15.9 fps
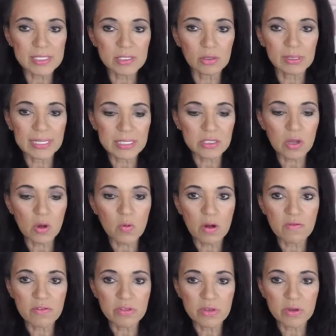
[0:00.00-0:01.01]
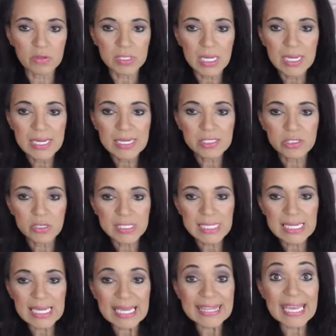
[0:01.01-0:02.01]
So let's go over those so you
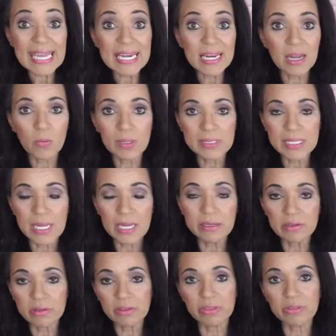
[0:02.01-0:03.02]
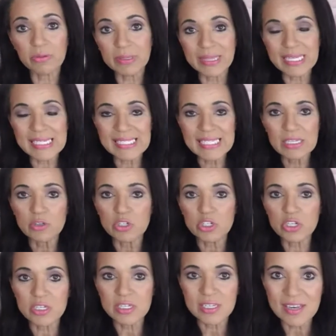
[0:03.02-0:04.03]
see. And then I will tell you the three things that you
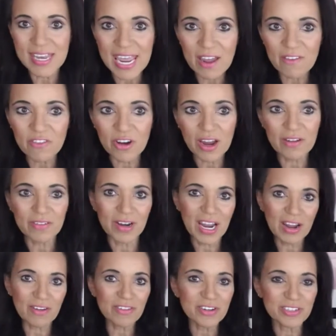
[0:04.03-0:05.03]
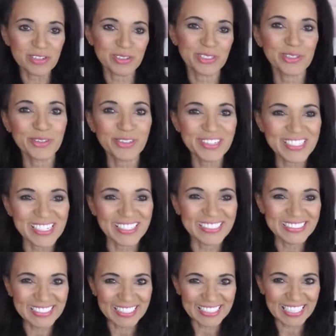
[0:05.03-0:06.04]
should never, ever, ever do stories
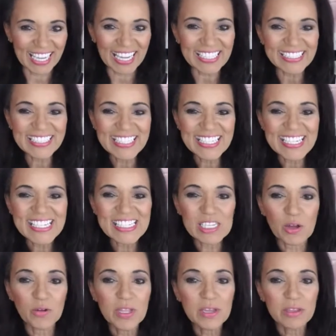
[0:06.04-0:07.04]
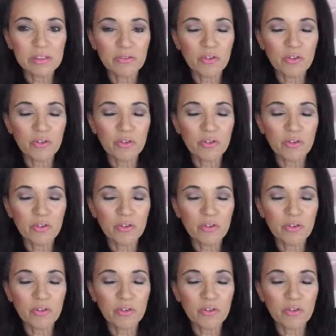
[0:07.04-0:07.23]
on, okay? So the